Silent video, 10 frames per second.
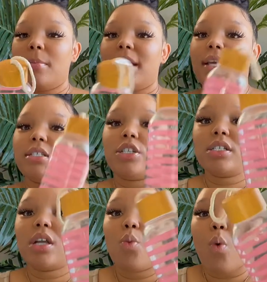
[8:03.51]
is
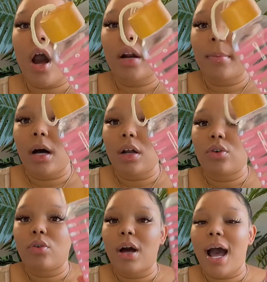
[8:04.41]
just a water bottle.